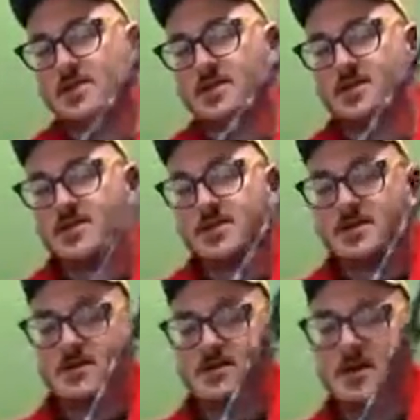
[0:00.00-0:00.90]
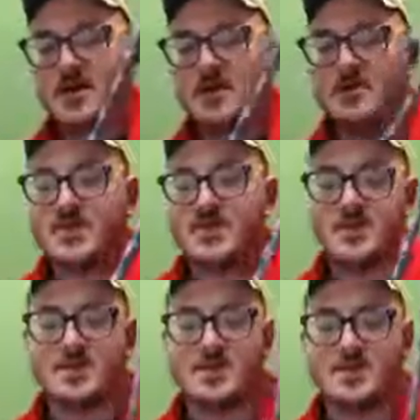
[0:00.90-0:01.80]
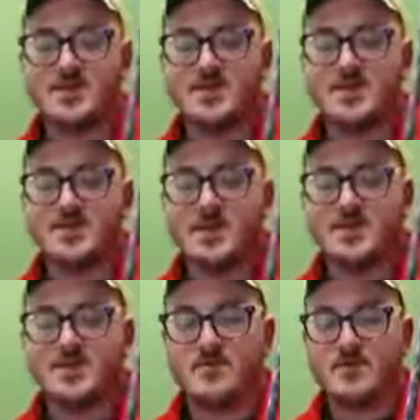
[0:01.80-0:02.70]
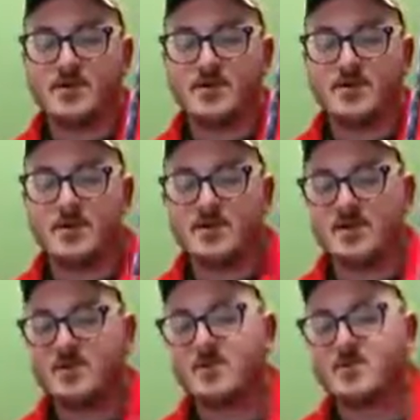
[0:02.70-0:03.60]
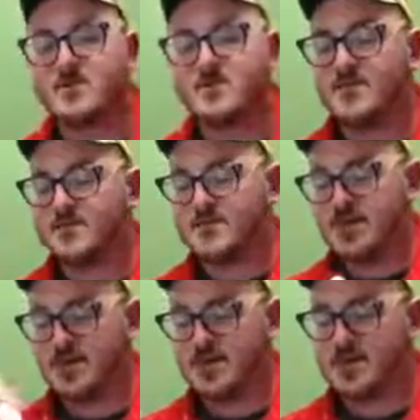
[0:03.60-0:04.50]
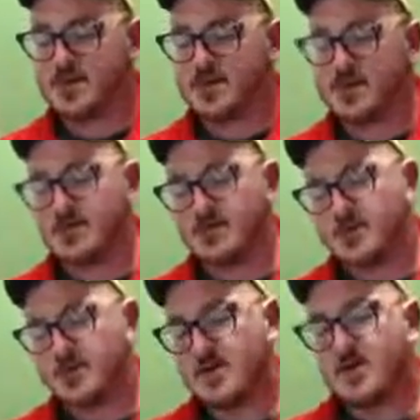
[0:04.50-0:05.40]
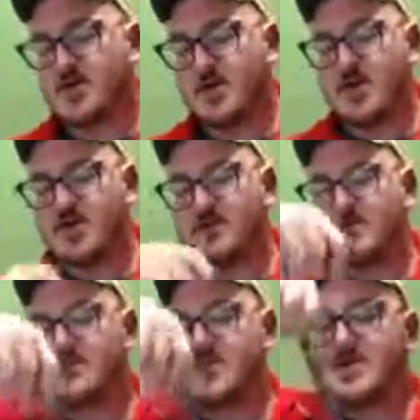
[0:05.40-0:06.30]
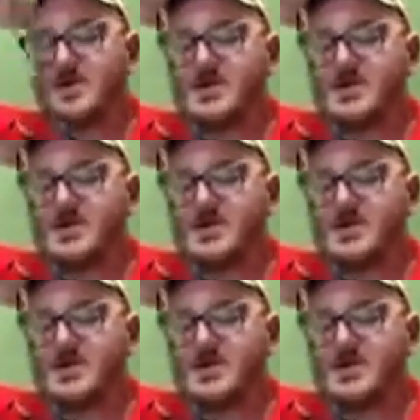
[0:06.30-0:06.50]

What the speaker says: things down. But that's just going to give you the spiral effect, okay? It's not really a full hitch like that. But if I take